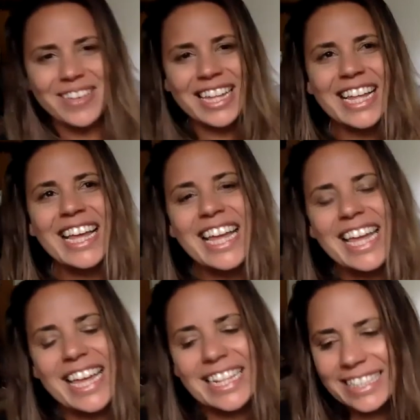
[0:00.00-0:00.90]
But
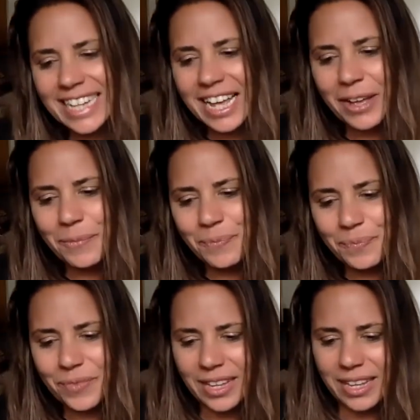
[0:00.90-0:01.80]
it's, um,
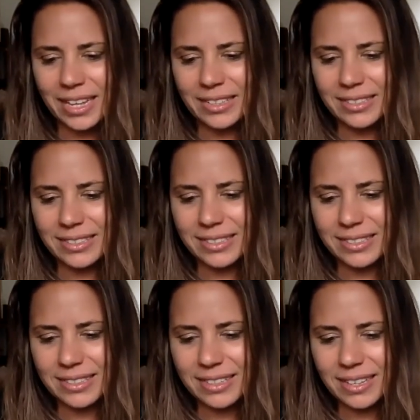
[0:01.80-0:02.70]

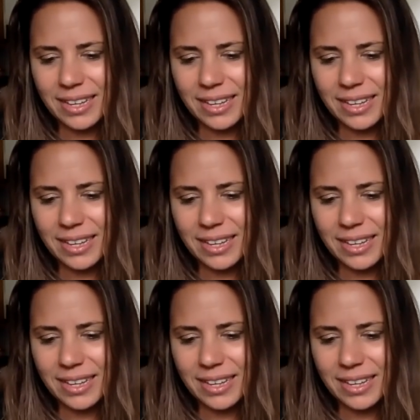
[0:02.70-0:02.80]
it's,